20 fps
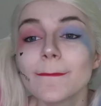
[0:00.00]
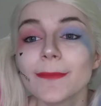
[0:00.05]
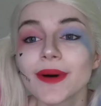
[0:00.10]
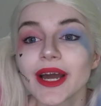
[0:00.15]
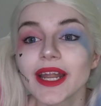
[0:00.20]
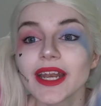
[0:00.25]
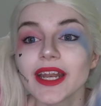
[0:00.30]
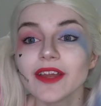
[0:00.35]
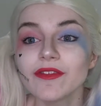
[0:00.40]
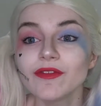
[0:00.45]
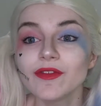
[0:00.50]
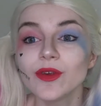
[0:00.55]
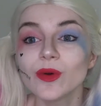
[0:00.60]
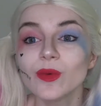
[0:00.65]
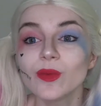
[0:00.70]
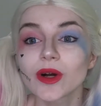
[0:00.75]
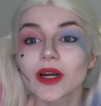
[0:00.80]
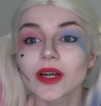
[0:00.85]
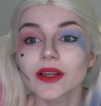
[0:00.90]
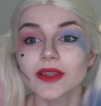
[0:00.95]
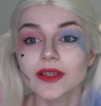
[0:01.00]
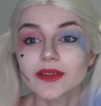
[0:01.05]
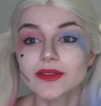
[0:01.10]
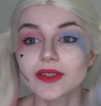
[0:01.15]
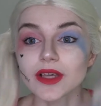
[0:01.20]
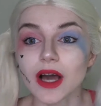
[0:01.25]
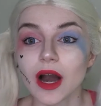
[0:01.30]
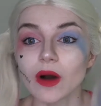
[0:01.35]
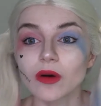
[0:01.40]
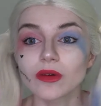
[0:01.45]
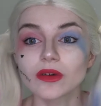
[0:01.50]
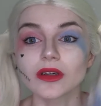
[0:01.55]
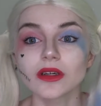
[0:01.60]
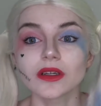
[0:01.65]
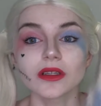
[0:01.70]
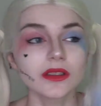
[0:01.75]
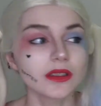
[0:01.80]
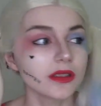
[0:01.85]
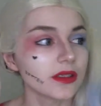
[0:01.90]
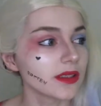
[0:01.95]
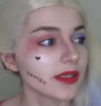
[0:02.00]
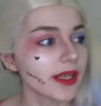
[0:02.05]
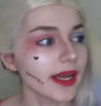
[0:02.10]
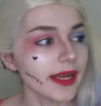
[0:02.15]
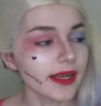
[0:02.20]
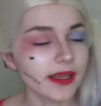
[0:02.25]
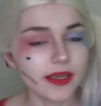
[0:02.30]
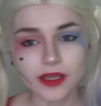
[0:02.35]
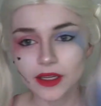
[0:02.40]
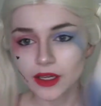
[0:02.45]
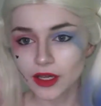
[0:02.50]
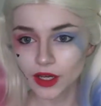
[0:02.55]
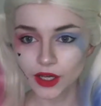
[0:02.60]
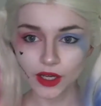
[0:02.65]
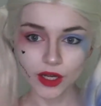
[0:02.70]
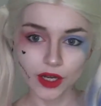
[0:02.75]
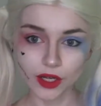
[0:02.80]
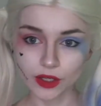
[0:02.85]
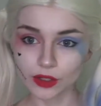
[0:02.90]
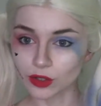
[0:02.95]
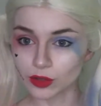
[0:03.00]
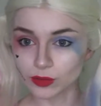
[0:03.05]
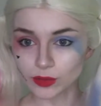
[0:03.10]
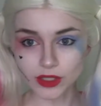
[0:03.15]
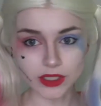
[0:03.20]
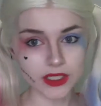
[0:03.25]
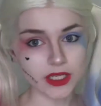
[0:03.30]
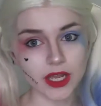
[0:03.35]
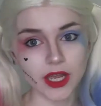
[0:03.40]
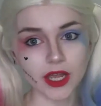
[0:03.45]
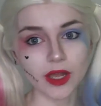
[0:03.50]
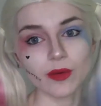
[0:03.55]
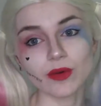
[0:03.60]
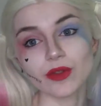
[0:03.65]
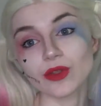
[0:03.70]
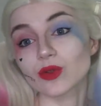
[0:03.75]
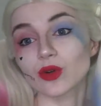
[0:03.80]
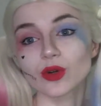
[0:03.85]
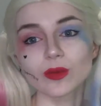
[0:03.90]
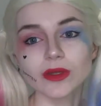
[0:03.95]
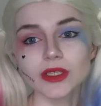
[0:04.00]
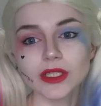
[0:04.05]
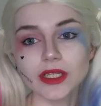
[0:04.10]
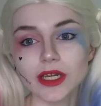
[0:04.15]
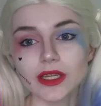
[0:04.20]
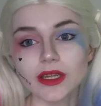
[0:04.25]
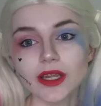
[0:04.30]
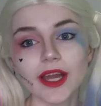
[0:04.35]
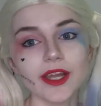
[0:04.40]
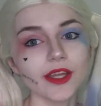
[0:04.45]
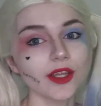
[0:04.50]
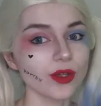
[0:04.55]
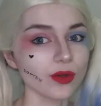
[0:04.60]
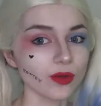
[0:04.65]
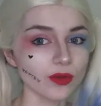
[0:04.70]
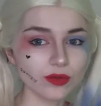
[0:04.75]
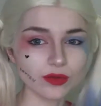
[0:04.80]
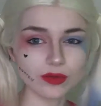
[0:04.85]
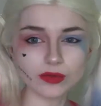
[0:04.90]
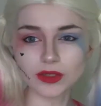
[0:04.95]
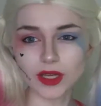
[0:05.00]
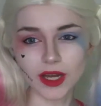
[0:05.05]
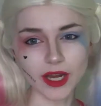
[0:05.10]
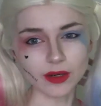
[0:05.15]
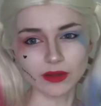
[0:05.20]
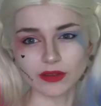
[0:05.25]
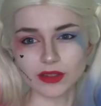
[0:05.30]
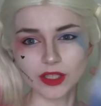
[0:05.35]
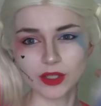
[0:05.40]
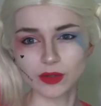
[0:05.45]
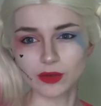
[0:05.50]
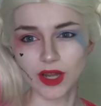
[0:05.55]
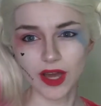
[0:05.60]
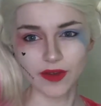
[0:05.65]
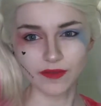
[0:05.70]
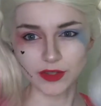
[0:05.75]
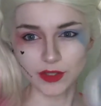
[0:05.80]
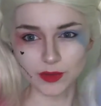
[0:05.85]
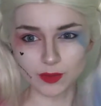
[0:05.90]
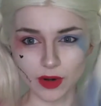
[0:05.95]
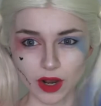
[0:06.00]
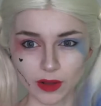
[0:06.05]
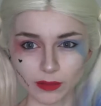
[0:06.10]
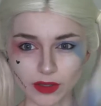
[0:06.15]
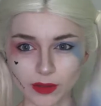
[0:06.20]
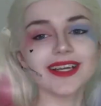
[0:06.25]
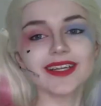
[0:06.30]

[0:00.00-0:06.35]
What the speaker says: But if you wear this out on like a normal day with normal daylight, I don't think you would have this problem.